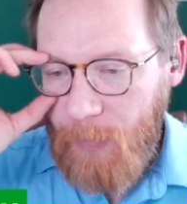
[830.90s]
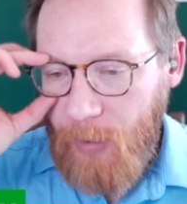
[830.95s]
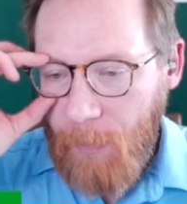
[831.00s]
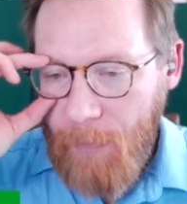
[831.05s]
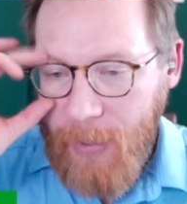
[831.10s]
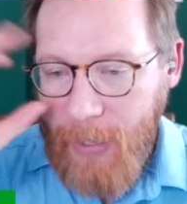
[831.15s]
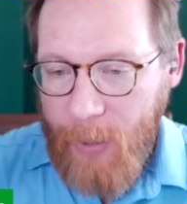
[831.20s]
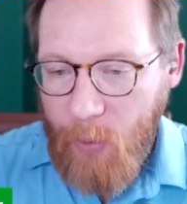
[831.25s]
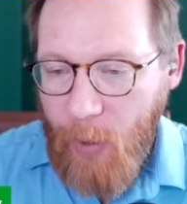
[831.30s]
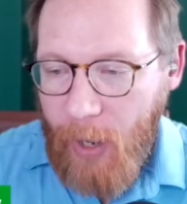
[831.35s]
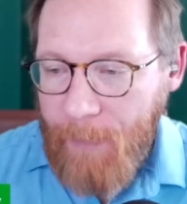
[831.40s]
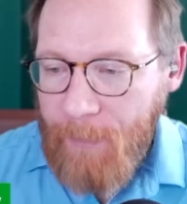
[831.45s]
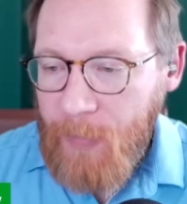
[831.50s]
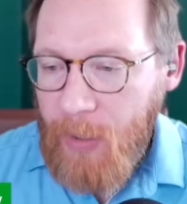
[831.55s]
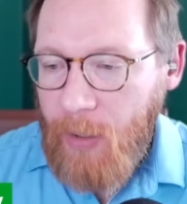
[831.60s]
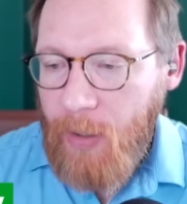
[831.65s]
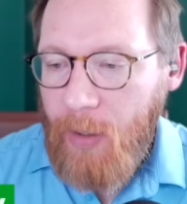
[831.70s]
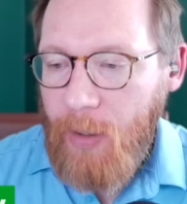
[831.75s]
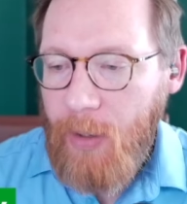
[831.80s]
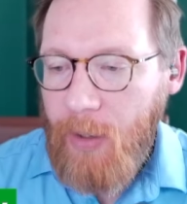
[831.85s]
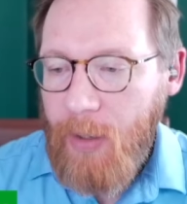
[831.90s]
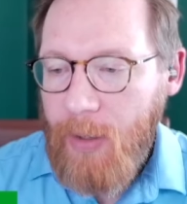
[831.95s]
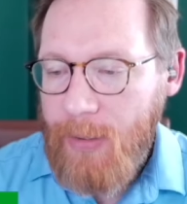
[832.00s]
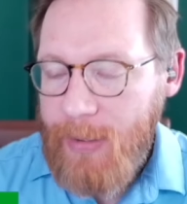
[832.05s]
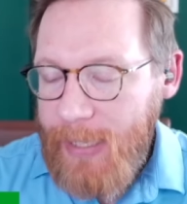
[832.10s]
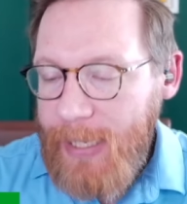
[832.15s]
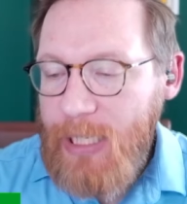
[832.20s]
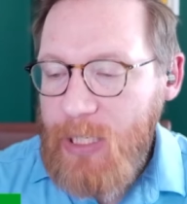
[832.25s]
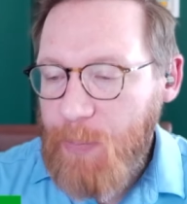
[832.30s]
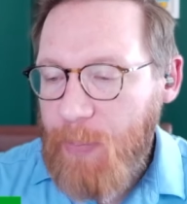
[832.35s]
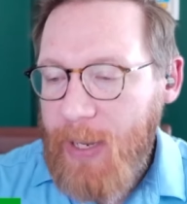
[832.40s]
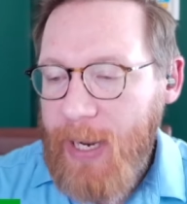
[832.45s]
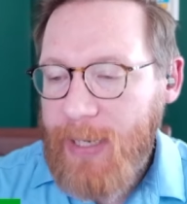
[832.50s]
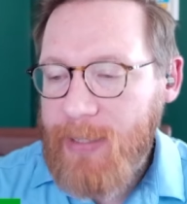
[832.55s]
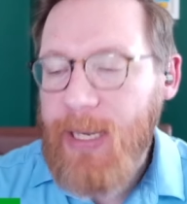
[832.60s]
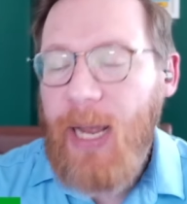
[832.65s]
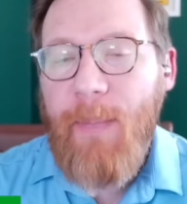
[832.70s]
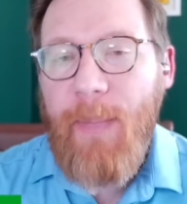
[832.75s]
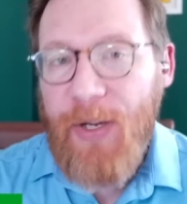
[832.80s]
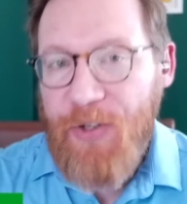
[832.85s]
But anyway, these
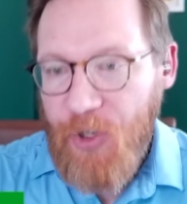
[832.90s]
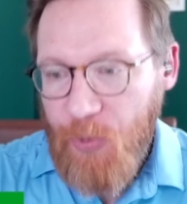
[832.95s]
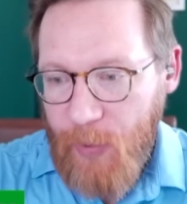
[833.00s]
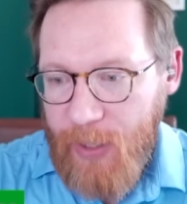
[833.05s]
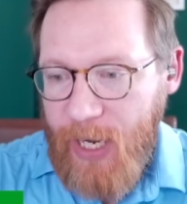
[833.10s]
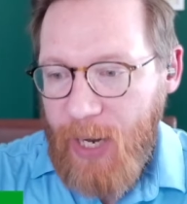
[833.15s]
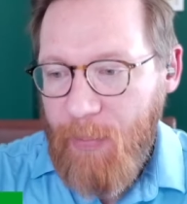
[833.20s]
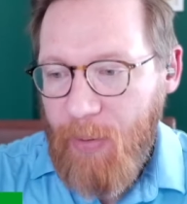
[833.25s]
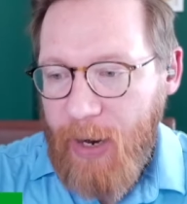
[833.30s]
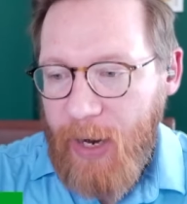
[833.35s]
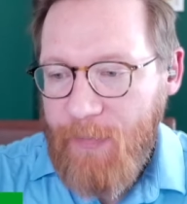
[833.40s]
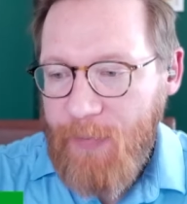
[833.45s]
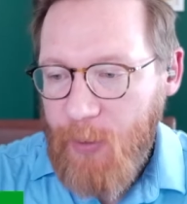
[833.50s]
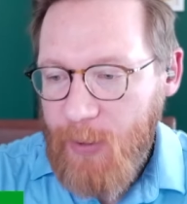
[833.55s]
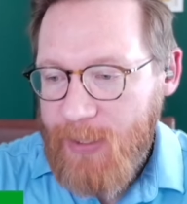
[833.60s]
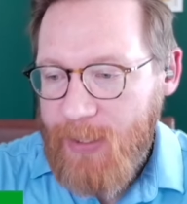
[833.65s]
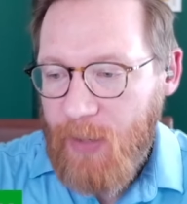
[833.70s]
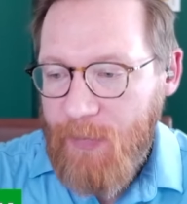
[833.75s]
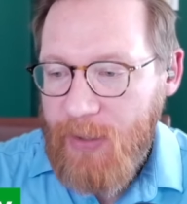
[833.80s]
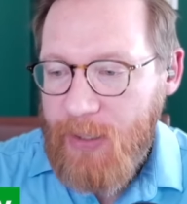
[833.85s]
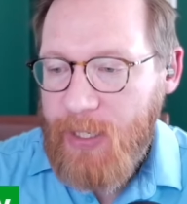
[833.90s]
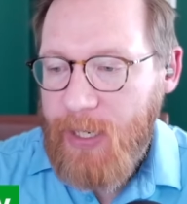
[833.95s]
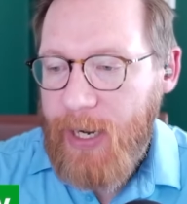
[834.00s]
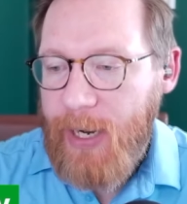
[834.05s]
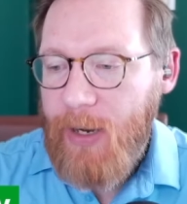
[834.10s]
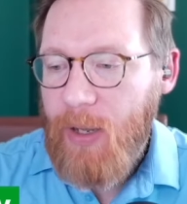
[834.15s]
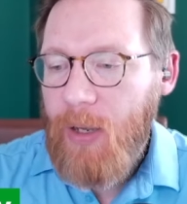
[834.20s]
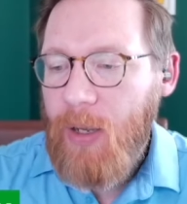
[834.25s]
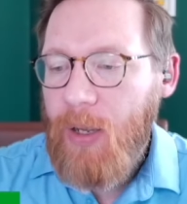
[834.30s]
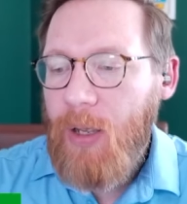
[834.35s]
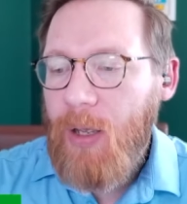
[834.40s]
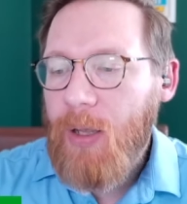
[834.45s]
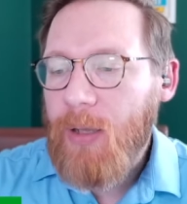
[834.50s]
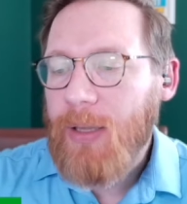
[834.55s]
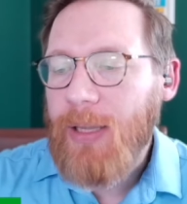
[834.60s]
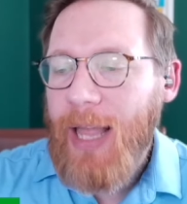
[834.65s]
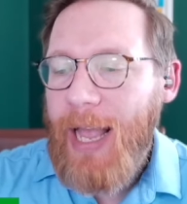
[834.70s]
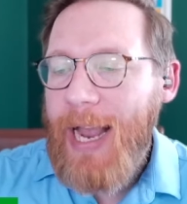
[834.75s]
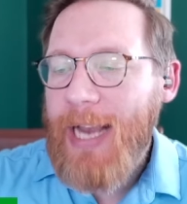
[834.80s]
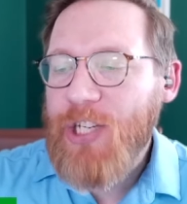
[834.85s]
picks, I mentioned Enrique Bradfield at 17.
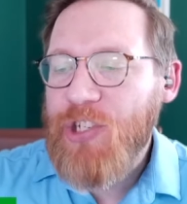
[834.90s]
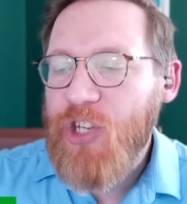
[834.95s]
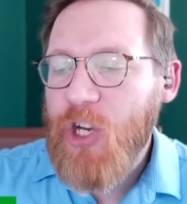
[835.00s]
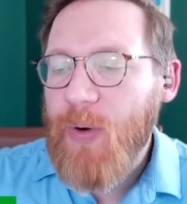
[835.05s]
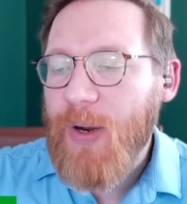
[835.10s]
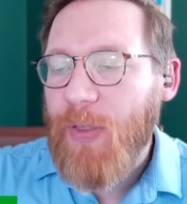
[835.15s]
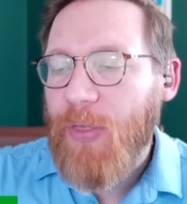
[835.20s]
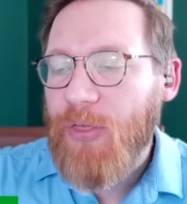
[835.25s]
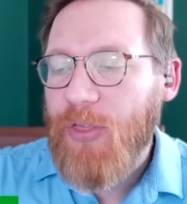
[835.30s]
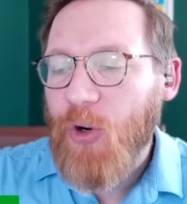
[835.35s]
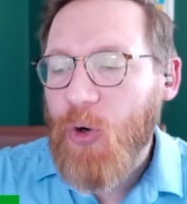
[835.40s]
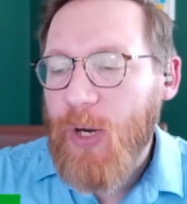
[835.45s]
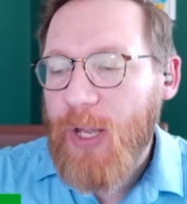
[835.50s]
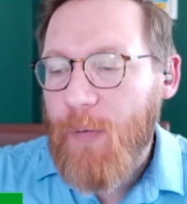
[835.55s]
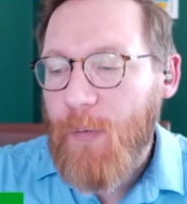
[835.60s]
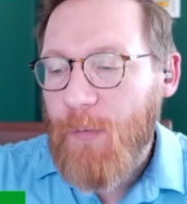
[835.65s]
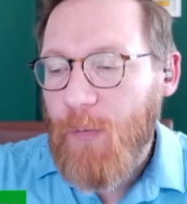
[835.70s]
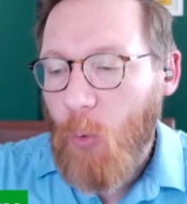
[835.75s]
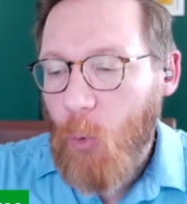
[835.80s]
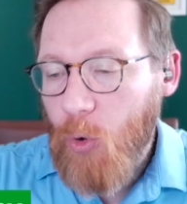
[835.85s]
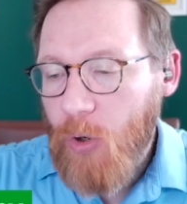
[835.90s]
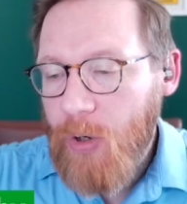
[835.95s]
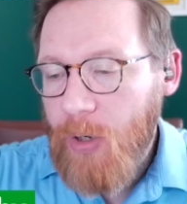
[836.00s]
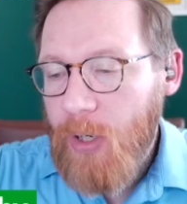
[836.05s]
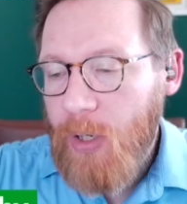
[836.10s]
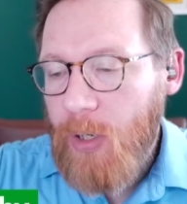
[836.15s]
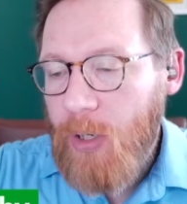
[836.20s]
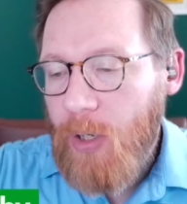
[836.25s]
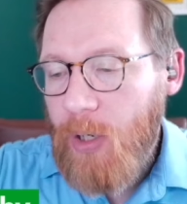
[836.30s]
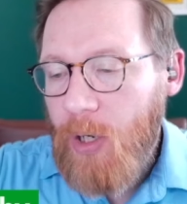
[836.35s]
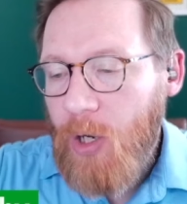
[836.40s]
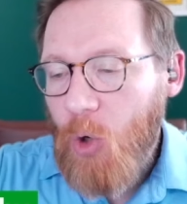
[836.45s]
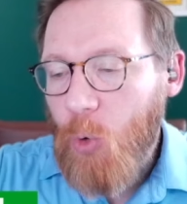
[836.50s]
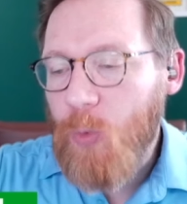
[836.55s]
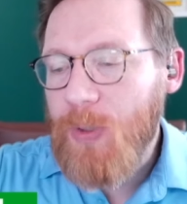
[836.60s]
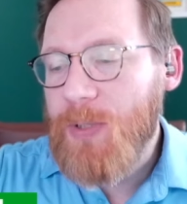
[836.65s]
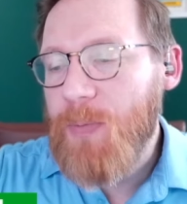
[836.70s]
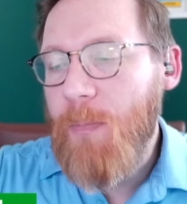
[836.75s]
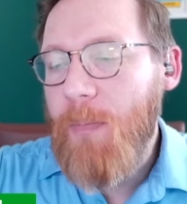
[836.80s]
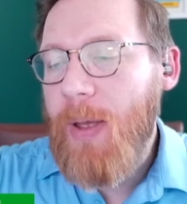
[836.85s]
Last year at 34
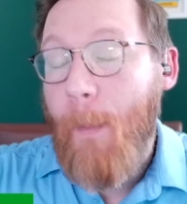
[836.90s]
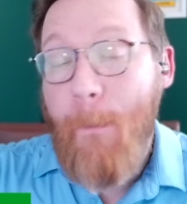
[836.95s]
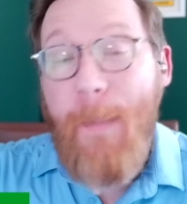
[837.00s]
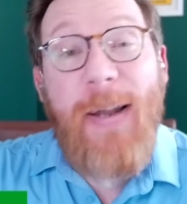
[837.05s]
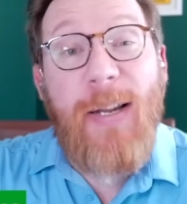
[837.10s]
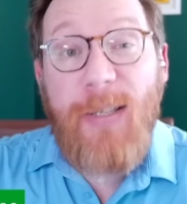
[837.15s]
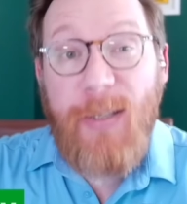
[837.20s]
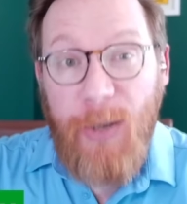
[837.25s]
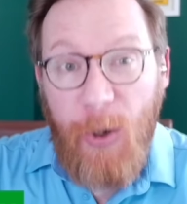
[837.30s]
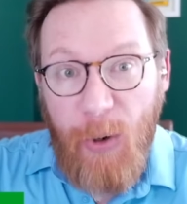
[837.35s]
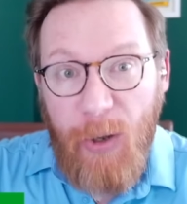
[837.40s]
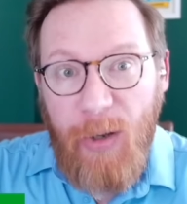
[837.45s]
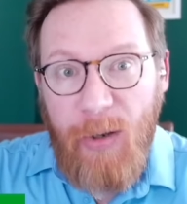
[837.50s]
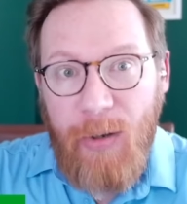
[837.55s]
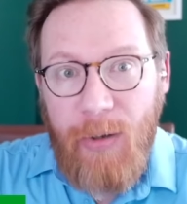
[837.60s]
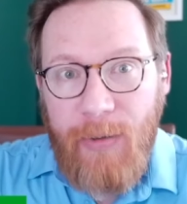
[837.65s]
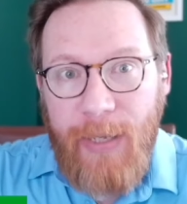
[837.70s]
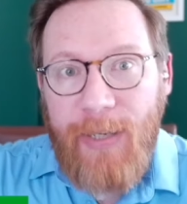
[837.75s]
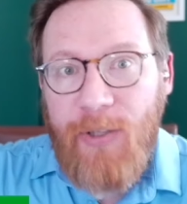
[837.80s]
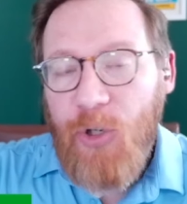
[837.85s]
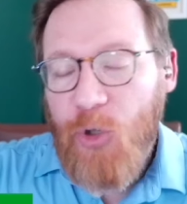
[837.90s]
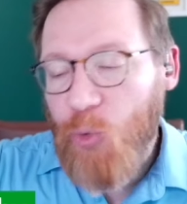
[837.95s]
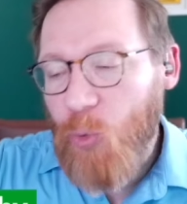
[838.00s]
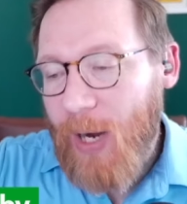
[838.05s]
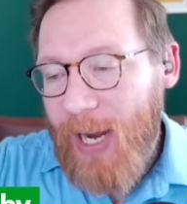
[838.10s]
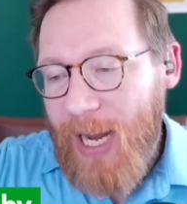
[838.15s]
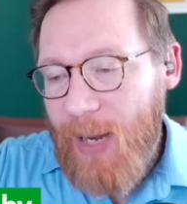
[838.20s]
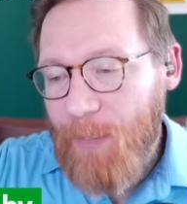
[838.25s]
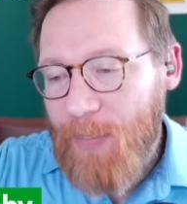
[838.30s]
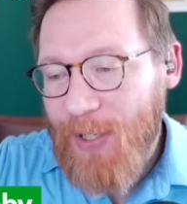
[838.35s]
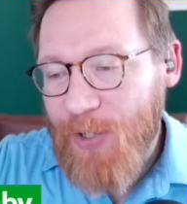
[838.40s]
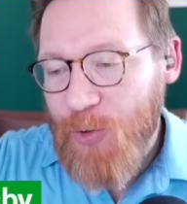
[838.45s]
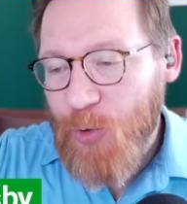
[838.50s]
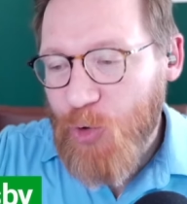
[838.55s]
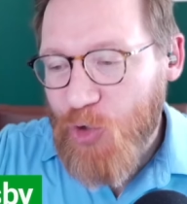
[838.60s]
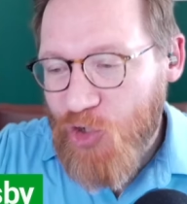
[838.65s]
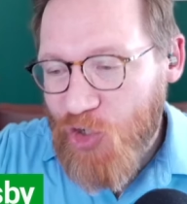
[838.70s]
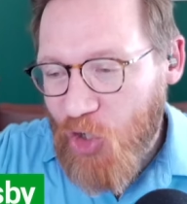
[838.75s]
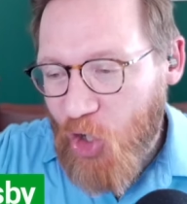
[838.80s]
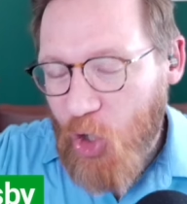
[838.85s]
was Minnesota. They took right-hand pitcher
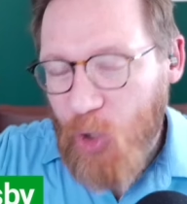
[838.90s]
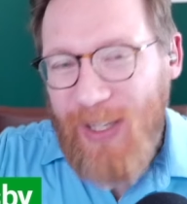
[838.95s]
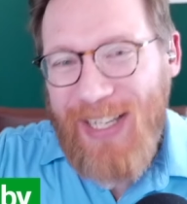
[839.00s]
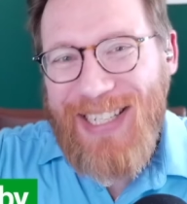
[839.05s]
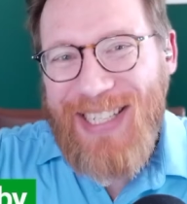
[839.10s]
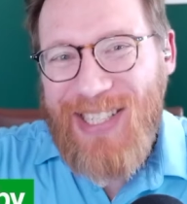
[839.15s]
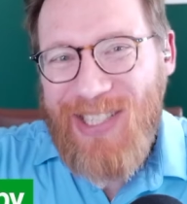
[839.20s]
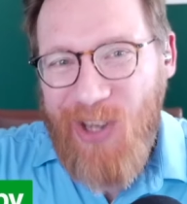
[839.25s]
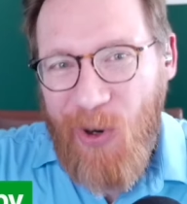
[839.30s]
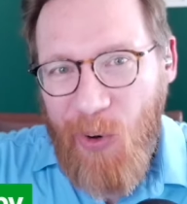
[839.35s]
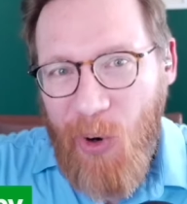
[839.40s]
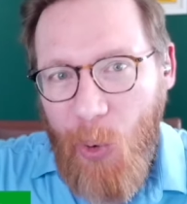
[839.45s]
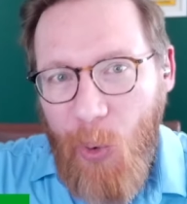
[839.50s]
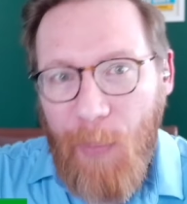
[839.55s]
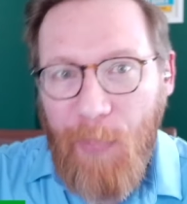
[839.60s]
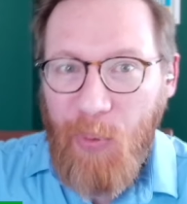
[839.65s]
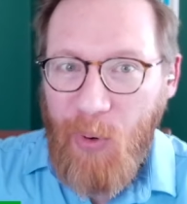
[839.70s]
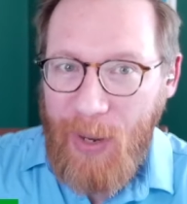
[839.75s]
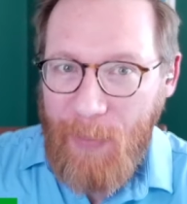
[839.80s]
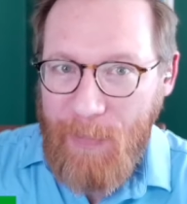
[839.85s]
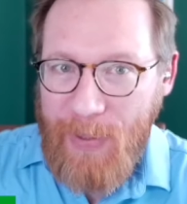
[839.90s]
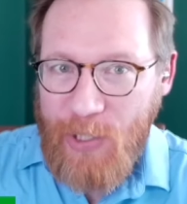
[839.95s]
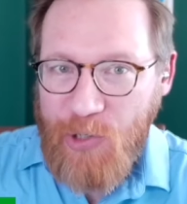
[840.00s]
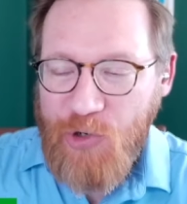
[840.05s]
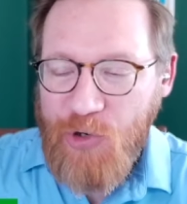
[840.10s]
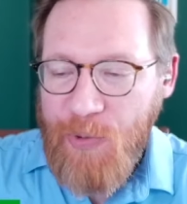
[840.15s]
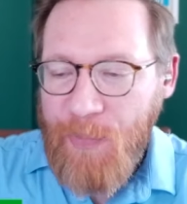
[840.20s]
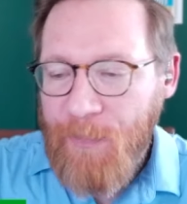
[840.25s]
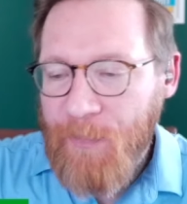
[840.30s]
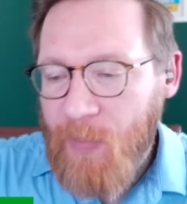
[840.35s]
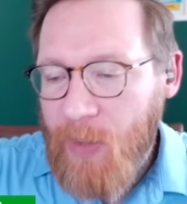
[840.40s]
Charlie Soto, a prep pitcher.